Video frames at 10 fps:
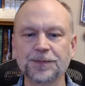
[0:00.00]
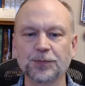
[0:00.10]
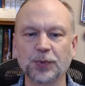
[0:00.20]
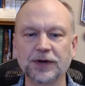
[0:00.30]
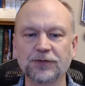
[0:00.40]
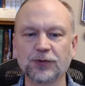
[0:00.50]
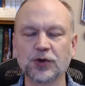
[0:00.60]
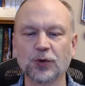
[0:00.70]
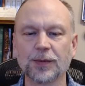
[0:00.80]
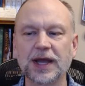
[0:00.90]
But for
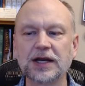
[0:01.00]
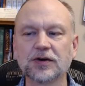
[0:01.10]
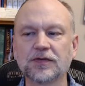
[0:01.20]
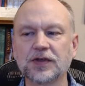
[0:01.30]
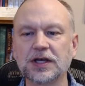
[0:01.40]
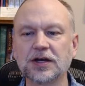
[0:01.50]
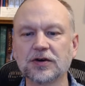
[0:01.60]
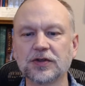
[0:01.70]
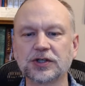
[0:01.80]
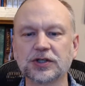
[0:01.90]
the remainder of the
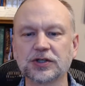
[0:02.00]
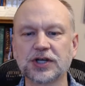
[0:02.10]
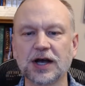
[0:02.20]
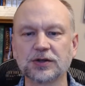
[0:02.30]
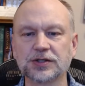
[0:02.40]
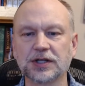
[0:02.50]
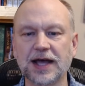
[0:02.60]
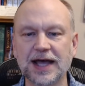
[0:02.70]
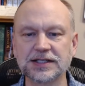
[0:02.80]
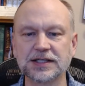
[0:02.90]
year, the Church Council
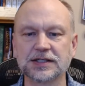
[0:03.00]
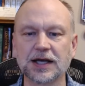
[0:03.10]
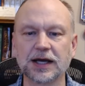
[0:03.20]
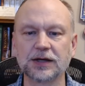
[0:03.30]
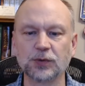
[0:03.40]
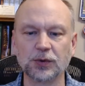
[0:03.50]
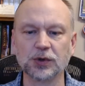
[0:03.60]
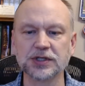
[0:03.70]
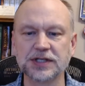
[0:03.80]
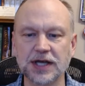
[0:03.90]
has decided we
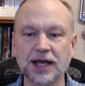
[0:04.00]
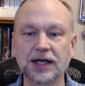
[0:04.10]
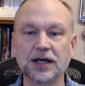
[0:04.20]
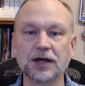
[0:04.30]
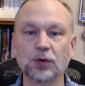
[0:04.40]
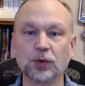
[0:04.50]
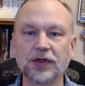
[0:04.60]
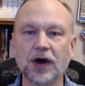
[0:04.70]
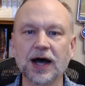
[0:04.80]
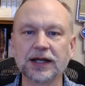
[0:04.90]
will stay with
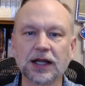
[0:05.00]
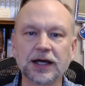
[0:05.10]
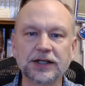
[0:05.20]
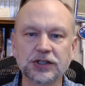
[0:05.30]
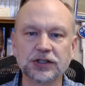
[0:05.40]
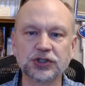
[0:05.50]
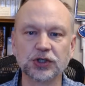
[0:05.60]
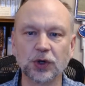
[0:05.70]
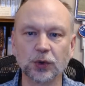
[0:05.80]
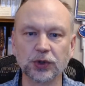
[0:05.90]
online church
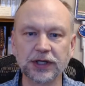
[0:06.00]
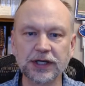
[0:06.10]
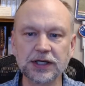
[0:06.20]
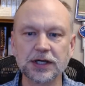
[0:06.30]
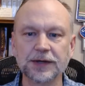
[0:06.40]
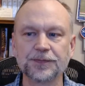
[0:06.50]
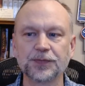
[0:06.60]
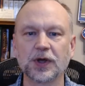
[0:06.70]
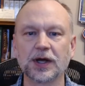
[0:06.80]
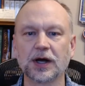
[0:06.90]
only.
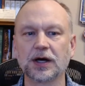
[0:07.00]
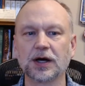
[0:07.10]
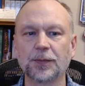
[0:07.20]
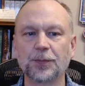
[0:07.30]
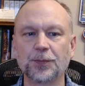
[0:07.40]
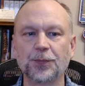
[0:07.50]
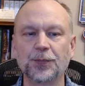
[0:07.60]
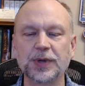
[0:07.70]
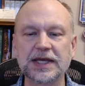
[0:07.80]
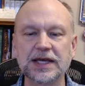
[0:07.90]

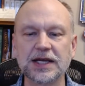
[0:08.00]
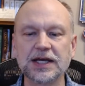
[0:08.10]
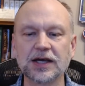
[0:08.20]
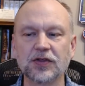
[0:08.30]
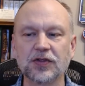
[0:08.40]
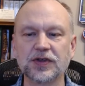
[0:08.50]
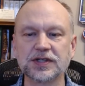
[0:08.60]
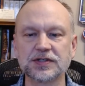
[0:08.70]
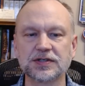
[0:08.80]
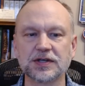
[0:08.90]
Beginning
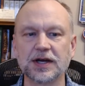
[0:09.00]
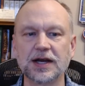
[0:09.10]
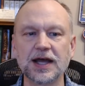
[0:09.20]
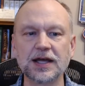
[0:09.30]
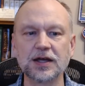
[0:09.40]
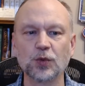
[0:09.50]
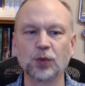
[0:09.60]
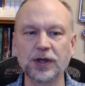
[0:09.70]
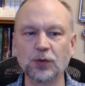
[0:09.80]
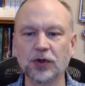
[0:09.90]
this Sunday,
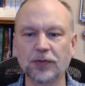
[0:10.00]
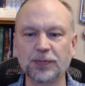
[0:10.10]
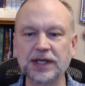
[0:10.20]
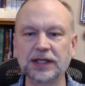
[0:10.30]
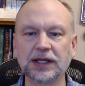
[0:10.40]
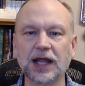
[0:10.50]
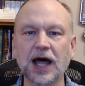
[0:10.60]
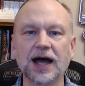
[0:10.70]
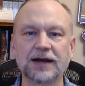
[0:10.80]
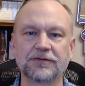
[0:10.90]
we will be
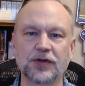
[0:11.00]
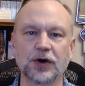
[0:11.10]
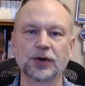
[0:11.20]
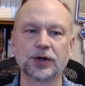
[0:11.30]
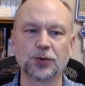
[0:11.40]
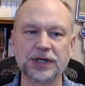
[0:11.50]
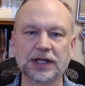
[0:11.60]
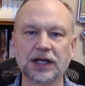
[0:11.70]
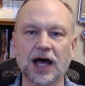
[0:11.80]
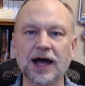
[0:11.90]
live, though. It'll be a
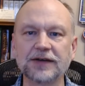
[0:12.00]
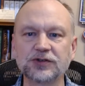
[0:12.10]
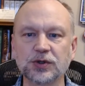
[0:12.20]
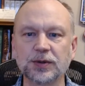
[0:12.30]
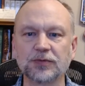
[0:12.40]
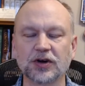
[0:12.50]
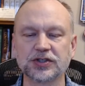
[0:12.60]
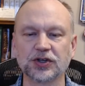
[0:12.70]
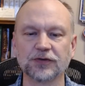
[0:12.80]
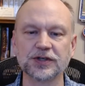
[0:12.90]
live stream of our
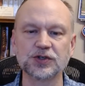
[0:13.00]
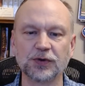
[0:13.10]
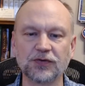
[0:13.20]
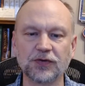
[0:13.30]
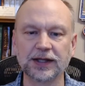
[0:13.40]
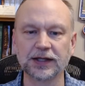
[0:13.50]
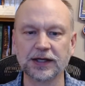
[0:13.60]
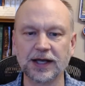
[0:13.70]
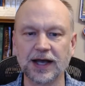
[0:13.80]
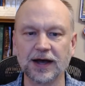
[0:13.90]
service. We
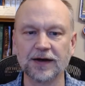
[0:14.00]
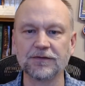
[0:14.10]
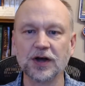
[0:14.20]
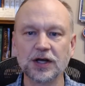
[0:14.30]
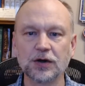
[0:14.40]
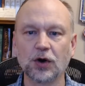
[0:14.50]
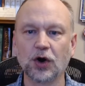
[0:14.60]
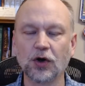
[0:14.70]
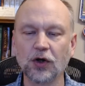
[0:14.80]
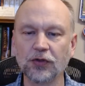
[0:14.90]
finally have
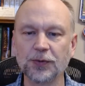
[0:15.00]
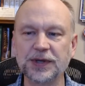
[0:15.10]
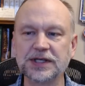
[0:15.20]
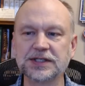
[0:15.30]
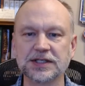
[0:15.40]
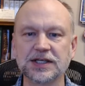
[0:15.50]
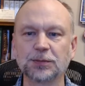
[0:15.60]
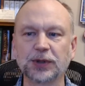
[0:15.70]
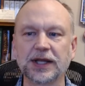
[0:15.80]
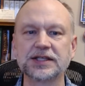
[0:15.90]
all the pieces in
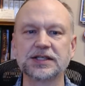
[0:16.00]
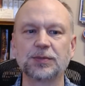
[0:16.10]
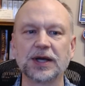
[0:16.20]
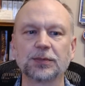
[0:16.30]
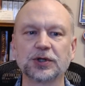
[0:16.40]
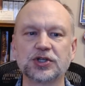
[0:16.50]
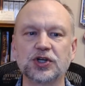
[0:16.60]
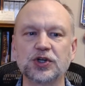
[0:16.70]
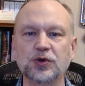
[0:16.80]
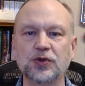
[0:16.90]
place to be able to
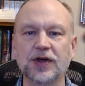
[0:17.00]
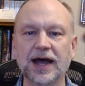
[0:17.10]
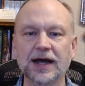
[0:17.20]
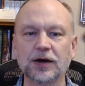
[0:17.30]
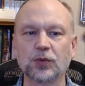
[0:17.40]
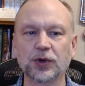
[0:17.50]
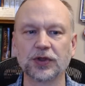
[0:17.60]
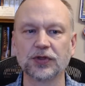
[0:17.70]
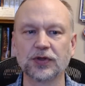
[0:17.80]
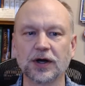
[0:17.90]
do that
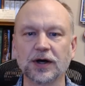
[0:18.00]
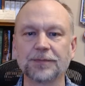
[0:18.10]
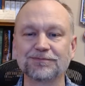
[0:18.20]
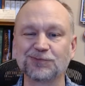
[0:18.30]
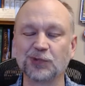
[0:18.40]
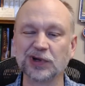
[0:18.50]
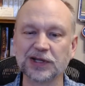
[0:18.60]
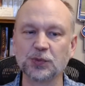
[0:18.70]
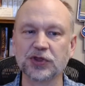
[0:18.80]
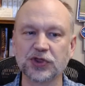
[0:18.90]
with really
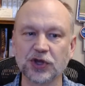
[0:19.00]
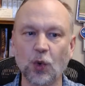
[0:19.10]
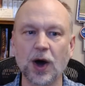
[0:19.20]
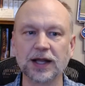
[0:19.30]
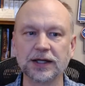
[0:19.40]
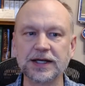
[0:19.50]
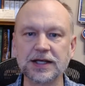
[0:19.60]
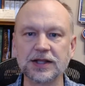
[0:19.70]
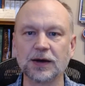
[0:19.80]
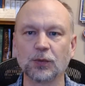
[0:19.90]
with the
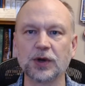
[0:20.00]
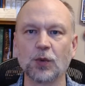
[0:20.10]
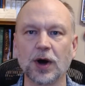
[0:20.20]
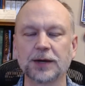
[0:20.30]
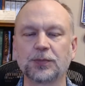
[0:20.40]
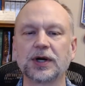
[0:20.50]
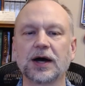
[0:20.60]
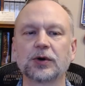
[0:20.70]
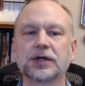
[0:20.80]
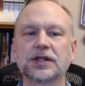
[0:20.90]
quality that we want to put
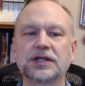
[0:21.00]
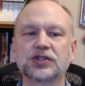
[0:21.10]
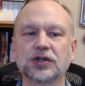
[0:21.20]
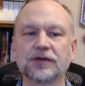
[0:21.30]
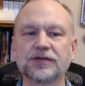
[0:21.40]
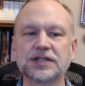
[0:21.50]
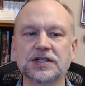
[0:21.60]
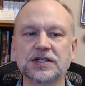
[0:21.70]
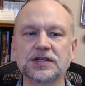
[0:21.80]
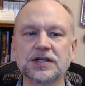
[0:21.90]
out in these
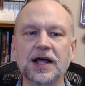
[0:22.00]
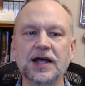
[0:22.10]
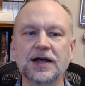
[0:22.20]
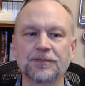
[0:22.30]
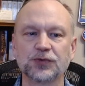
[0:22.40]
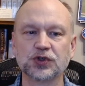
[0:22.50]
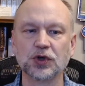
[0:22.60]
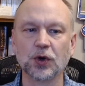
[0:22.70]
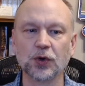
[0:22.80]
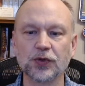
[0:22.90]
services.
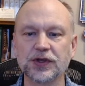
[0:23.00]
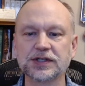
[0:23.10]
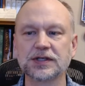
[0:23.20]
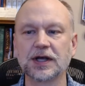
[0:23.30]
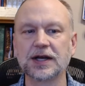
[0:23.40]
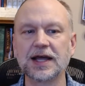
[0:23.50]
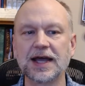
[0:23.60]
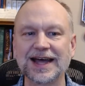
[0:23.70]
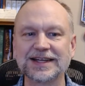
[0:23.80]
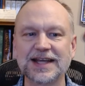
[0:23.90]
So this Sunday
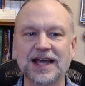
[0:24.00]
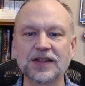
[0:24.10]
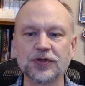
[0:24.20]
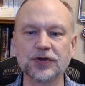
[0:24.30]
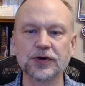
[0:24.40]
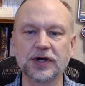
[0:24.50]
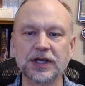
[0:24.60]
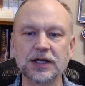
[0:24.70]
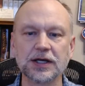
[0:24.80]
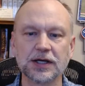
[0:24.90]
at
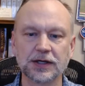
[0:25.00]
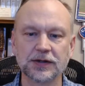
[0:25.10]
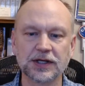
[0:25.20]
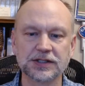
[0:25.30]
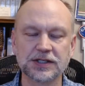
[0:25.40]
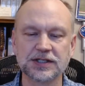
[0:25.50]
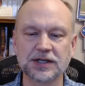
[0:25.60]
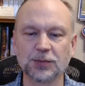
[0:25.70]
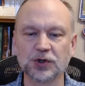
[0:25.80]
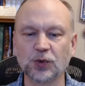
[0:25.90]
10:30, that's
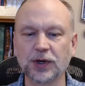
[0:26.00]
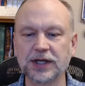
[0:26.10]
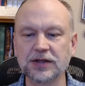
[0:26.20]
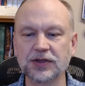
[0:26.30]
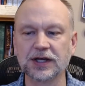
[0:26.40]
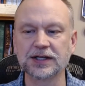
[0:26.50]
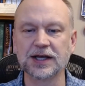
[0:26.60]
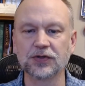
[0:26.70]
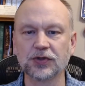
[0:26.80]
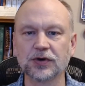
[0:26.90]
December 20th at
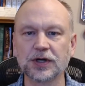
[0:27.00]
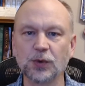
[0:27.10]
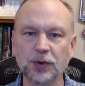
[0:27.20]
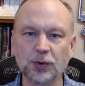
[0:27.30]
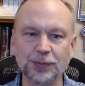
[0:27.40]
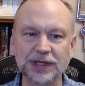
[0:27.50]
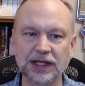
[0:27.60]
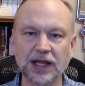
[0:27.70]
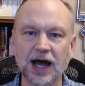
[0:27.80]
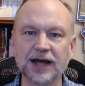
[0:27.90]
10:30, we will be
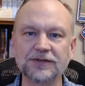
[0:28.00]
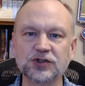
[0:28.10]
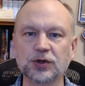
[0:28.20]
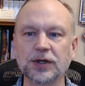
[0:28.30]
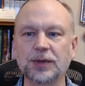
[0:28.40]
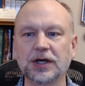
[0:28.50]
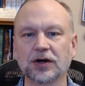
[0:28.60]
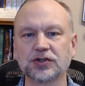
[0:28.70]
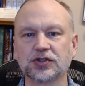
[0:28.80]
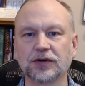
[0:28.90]
live streaming
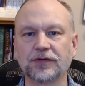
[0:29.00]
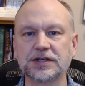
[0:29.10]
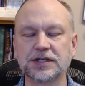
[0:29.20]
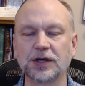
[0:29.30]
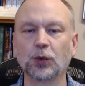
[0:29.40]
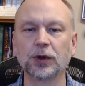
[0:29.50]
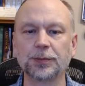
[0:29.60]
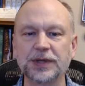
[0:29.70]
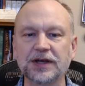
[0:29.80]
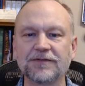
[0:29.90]
our service. It will
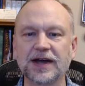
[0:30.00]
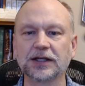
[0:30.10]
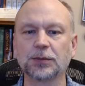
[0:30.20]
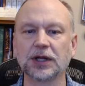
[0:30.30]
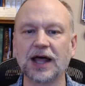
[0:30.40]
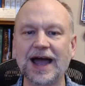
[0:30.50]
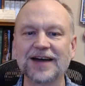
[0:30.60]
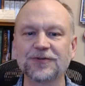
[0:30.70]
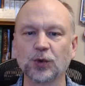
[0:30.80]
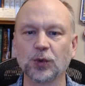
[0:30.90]
be available
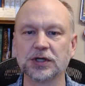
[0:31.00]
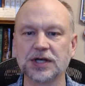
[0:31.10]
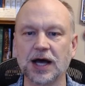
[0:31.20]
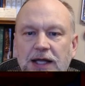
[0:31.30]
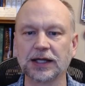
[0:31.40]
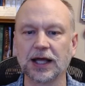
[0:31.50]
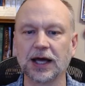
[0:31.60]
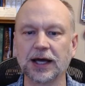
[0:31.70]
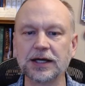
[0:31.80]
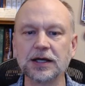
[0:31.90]
afterwards
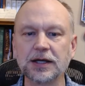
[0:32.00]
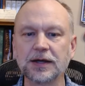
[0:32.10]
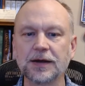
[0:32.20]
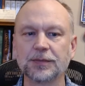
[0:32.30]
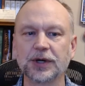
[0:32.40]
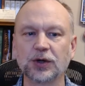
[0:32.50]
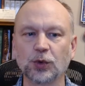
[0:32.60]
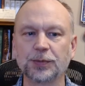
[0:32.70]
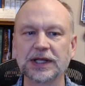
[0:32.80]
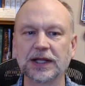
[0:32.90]
online, but it
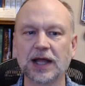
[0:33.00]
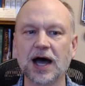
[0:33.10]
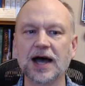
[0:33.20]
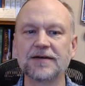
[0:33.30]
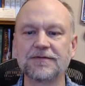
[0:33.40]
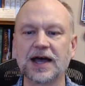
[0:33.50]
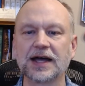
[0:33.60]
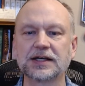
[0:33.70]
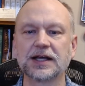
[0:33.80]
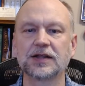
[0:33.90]
will be live
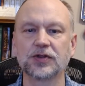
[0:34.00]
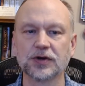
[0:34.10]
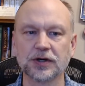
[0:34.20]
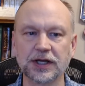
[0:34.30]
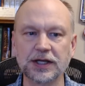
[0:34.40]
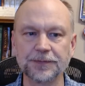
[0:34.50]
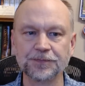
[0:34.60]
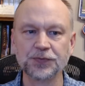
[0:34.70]
at 10:30.